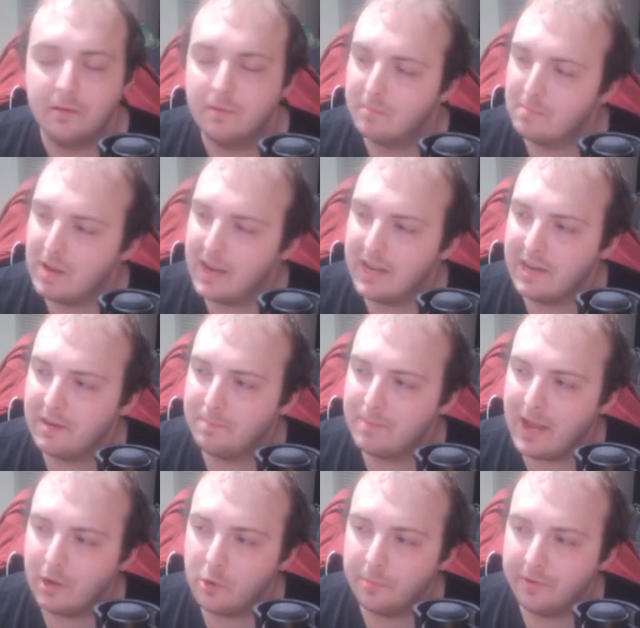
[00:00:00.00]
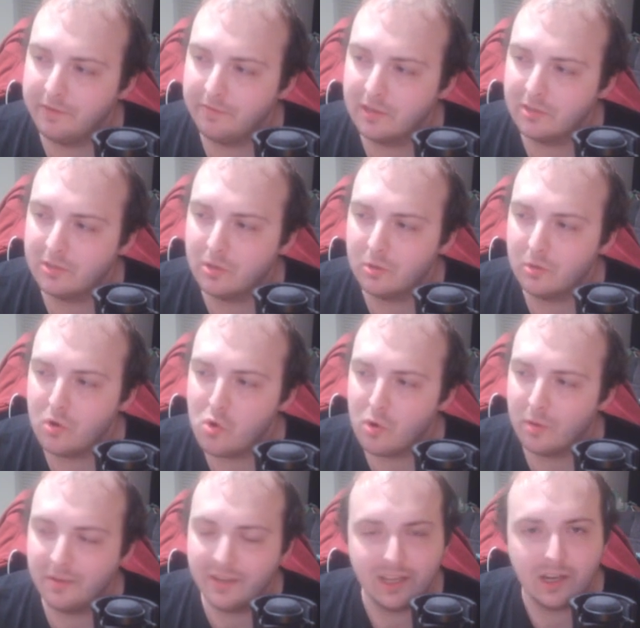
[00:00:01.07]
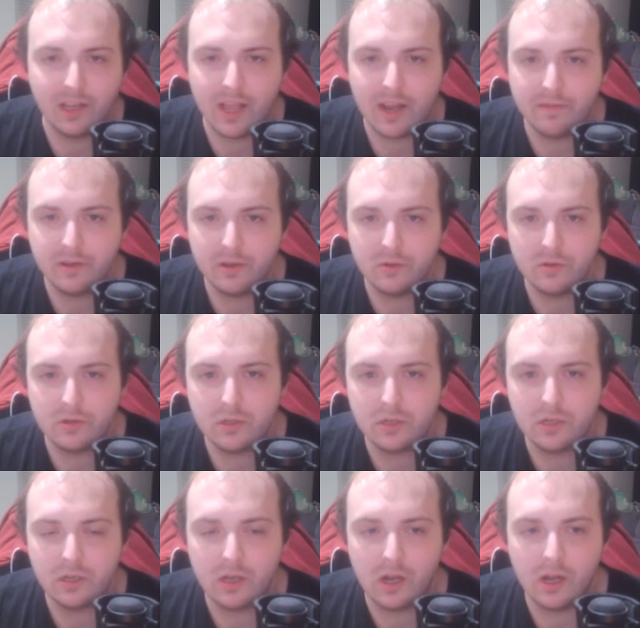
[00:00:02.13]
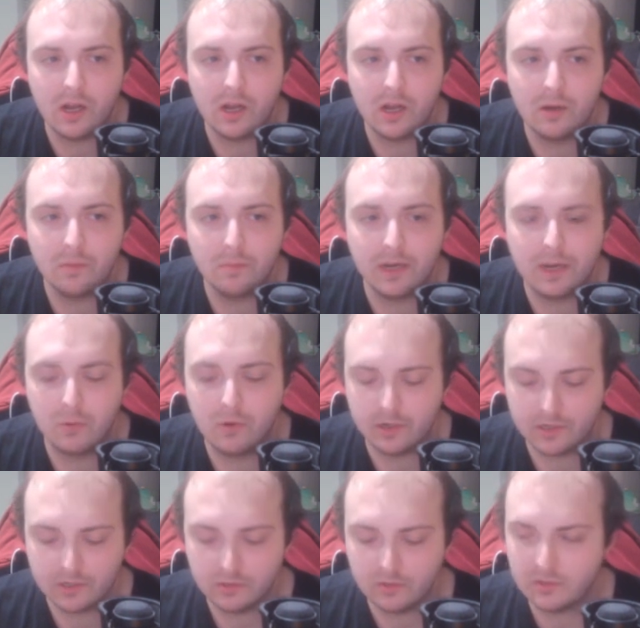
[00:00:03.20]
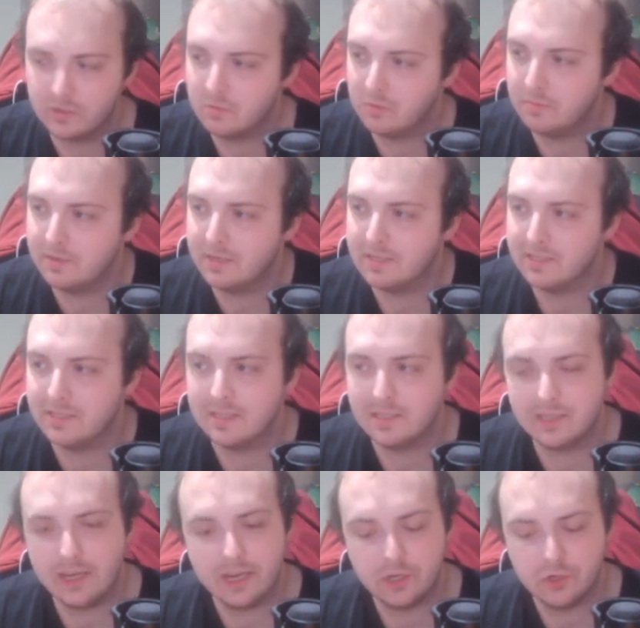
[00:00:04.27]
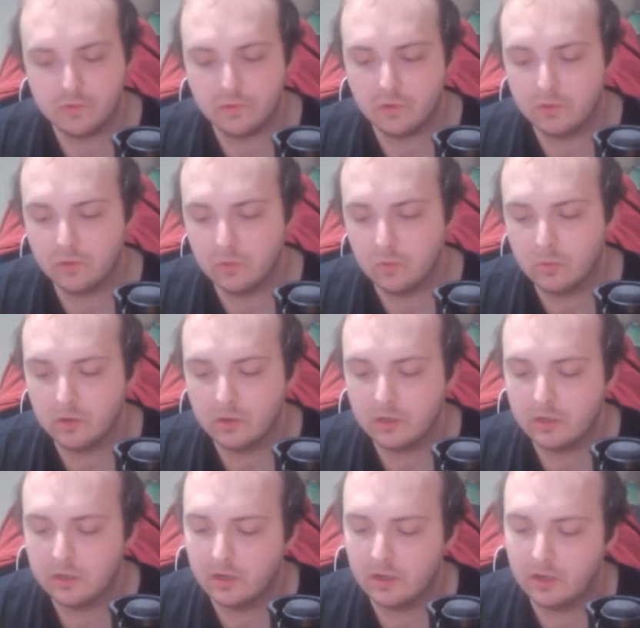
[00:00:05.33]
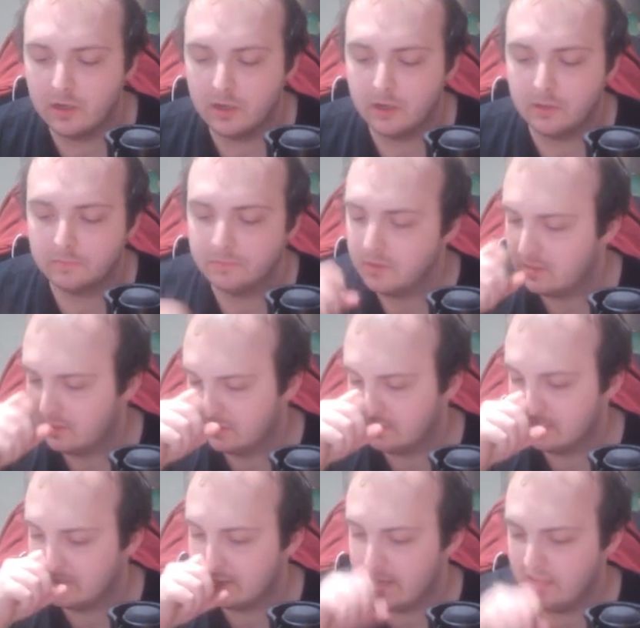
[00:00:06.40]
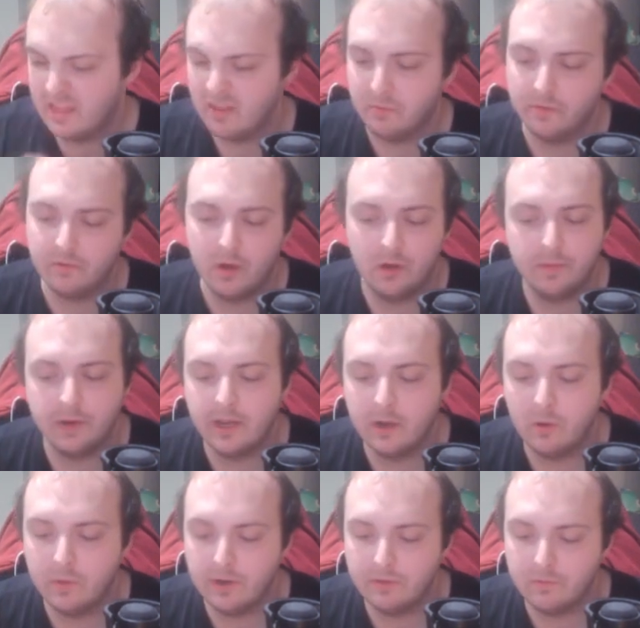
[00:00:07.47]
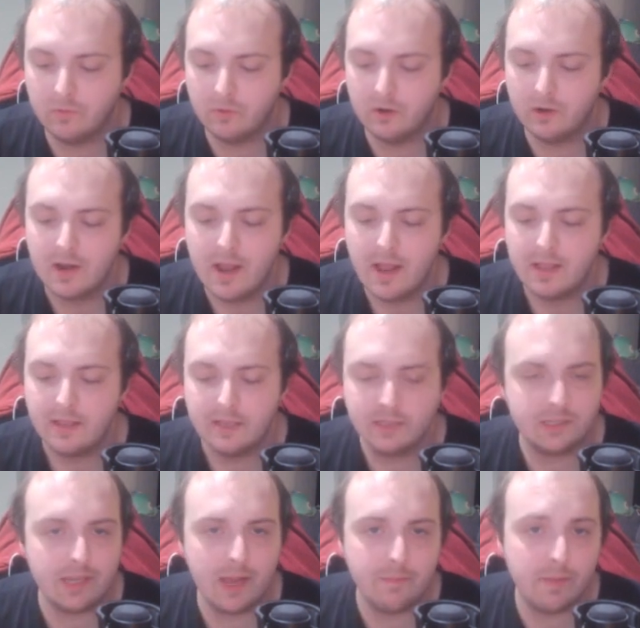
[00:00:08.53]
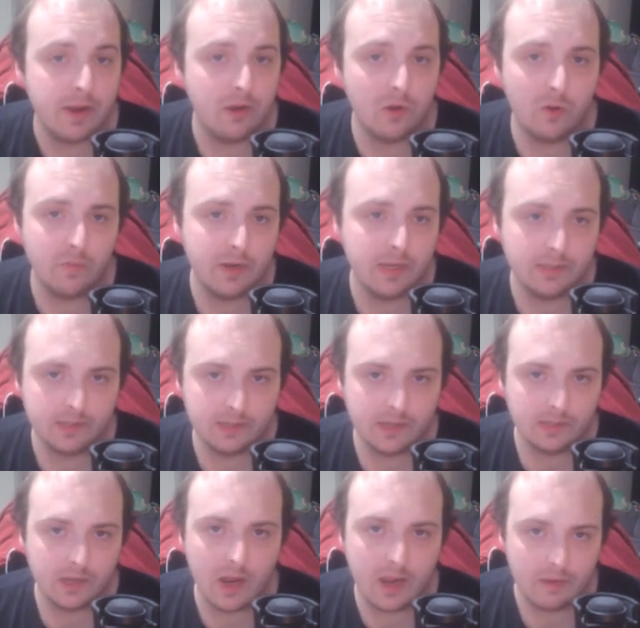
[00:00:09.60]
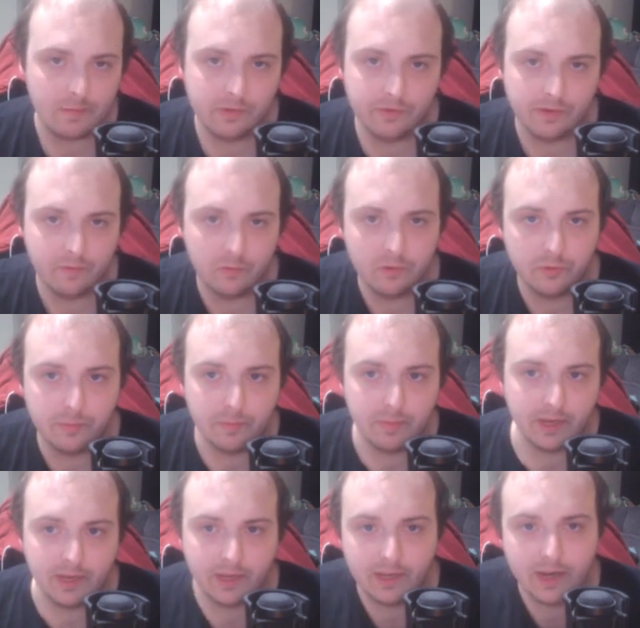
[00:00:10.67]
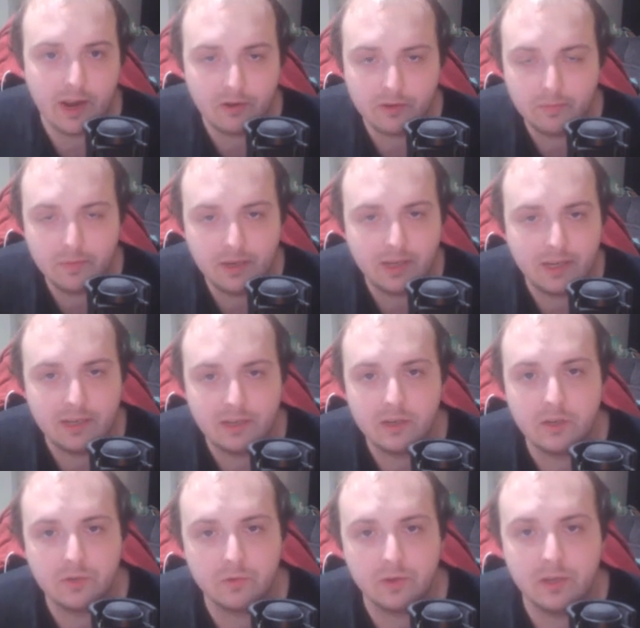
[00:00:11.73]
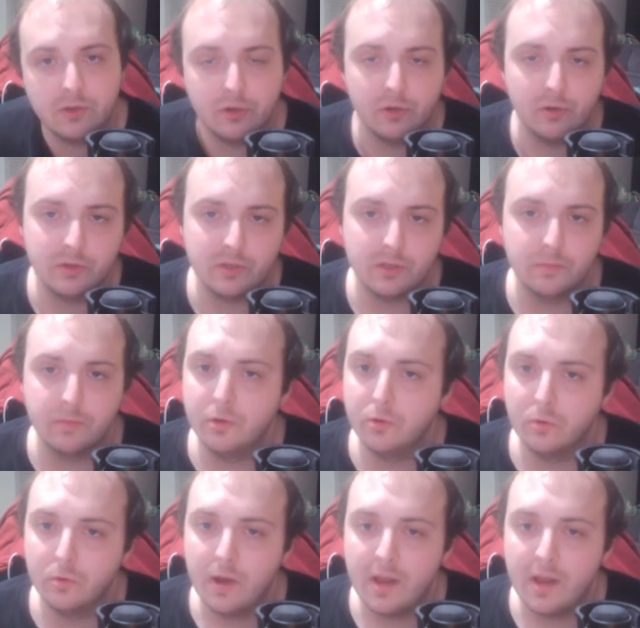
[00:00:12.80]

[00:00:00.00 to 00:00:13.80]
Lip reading: my pack opening videos don't normally get a lot of views, but I wanted to do this one because it is Age of Overlord, the set that we've all been kind of waiting for. This set by no means is as hype as everyone's been making it out to be. It does introduce some new